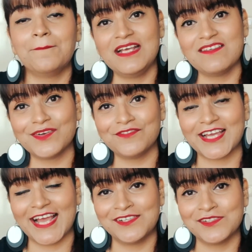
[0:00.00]
Please don't
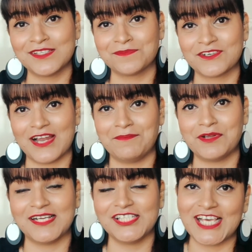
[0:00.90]
forget to subscribe to
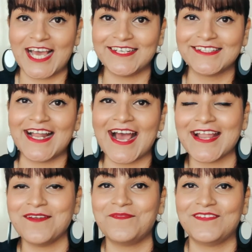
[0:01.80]
my channel,
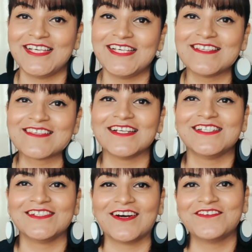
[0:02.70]
and please
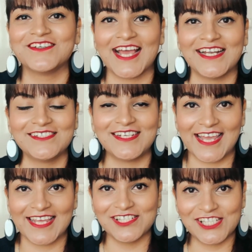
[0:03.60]
do not forget to
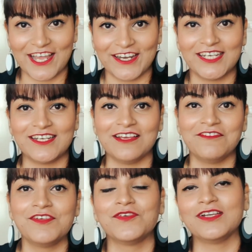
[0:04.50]
like and share it
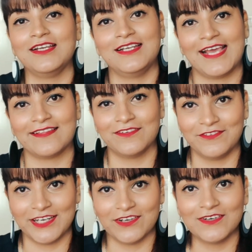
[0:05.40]
if you really like the
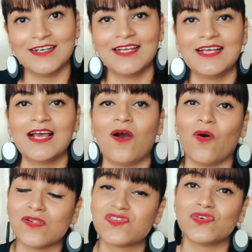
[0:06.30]
video.
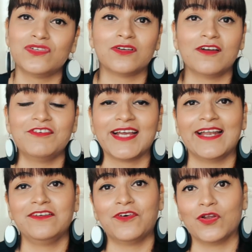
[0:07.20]
Also, do not
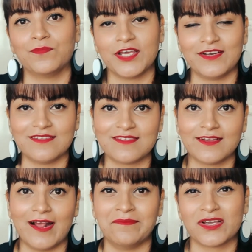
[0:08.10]
forget to follow me on
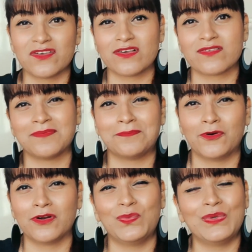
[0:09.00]
Instagram, because your
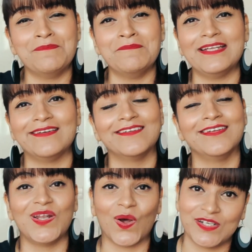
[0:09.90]
support would mean a
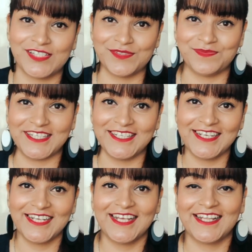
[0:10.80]
lot to me.
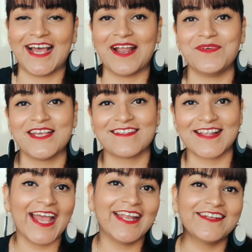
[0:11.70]
That being
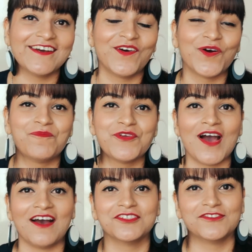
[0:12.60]
said, hope you
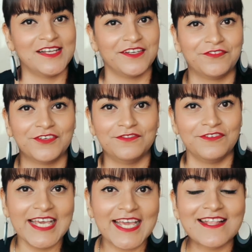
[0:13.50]
have a wonderful
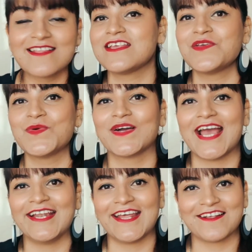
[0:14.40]
week. See you
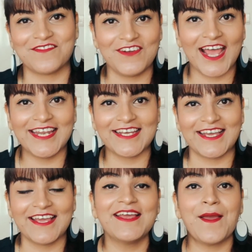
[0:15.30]
again next
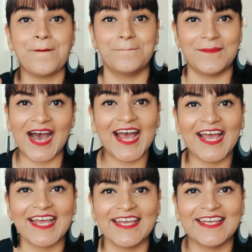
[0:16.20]
Friday.
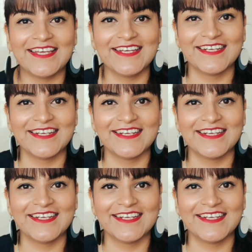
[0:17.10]
Bye.